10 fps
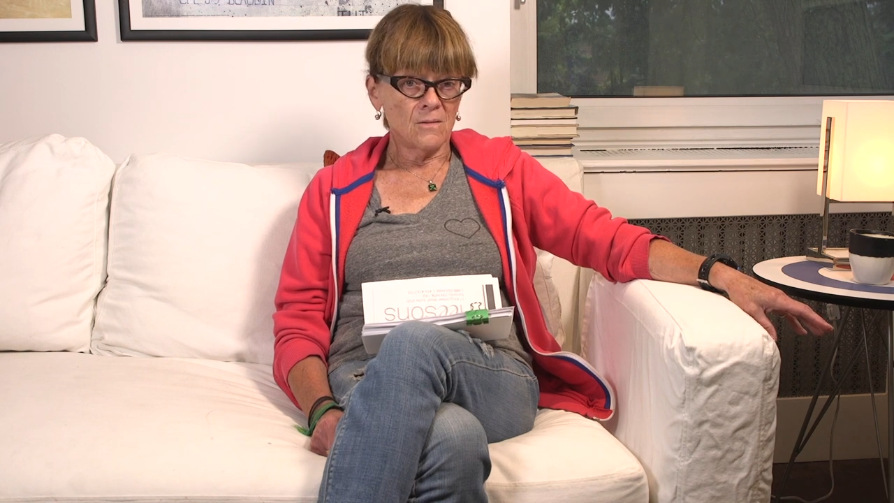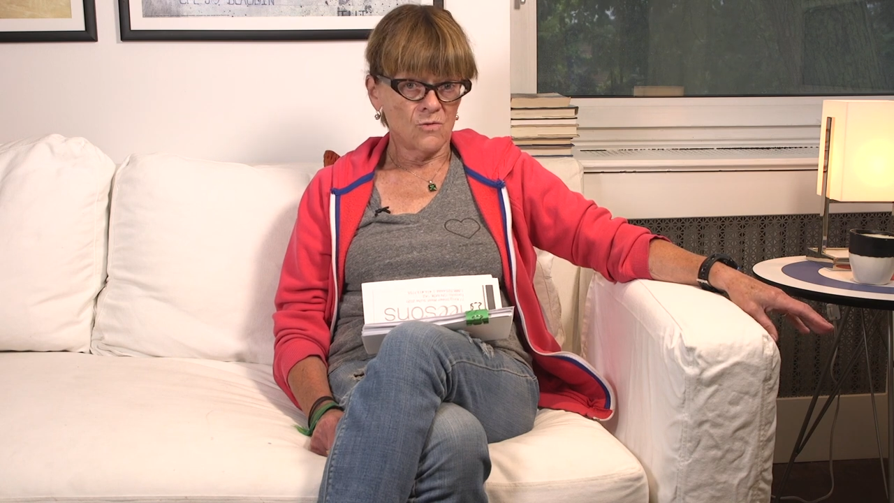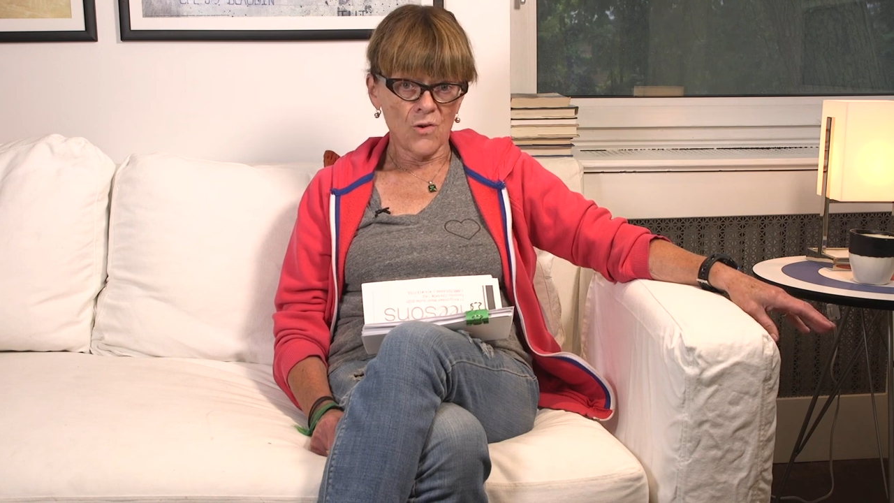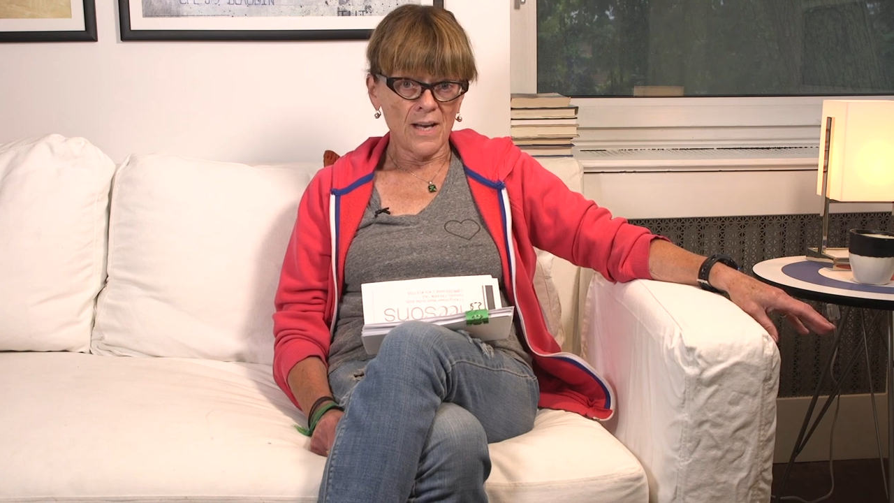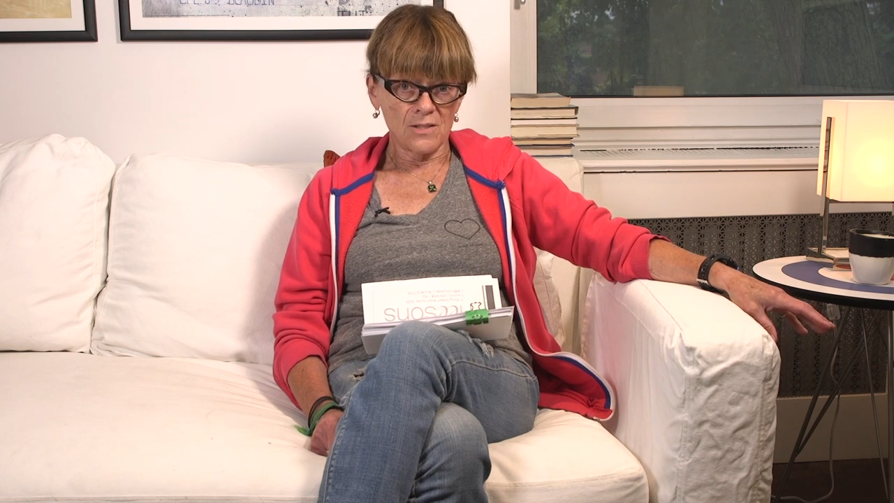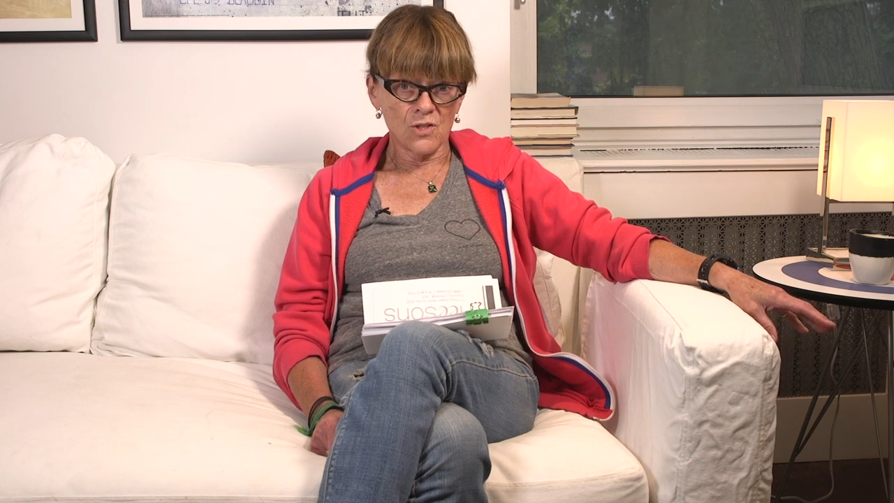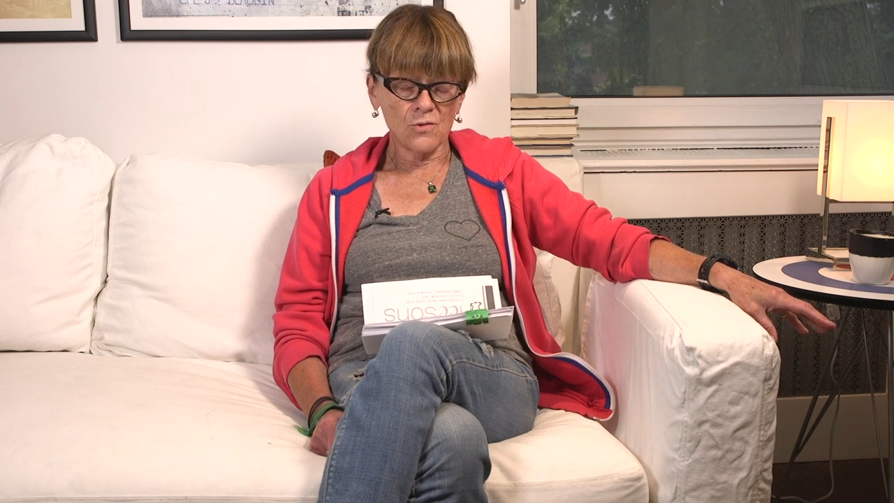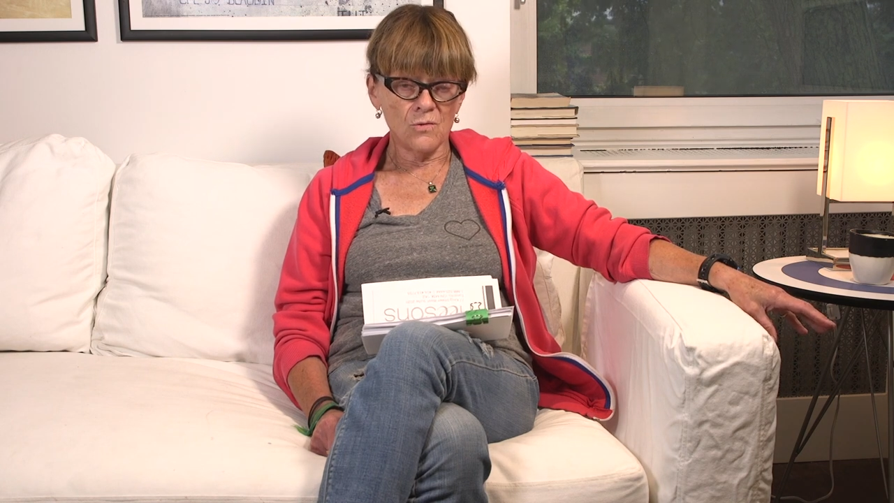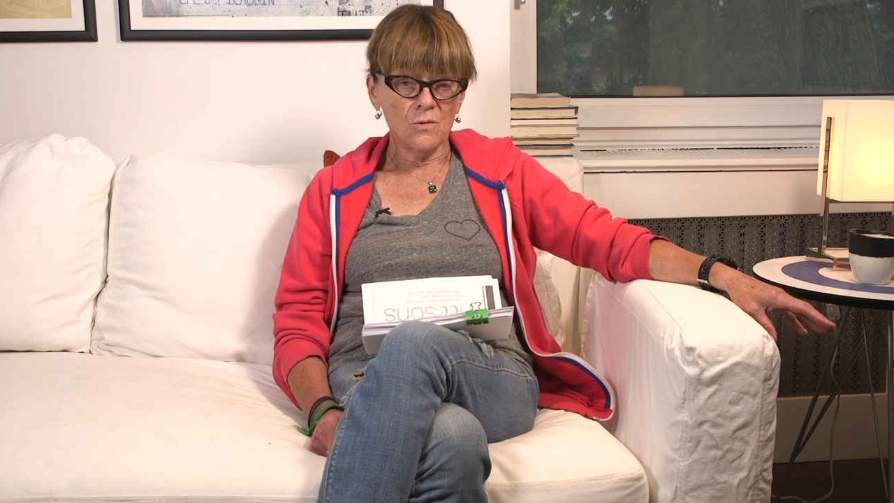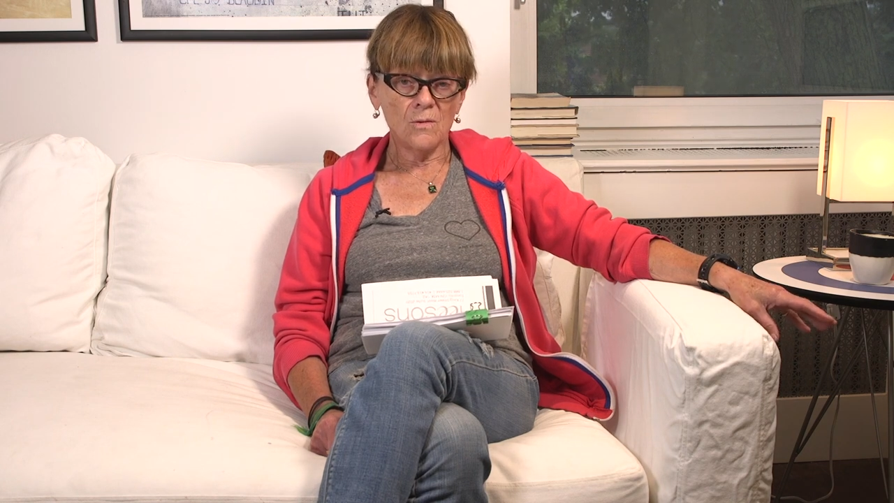tried
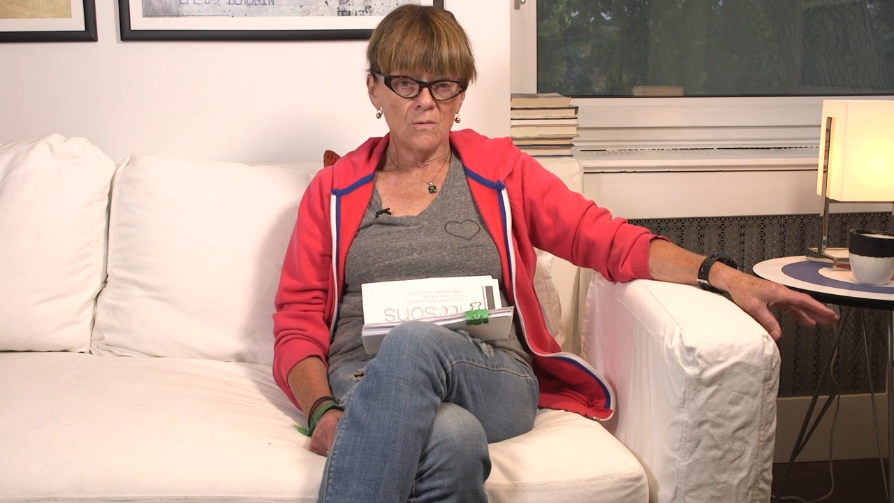to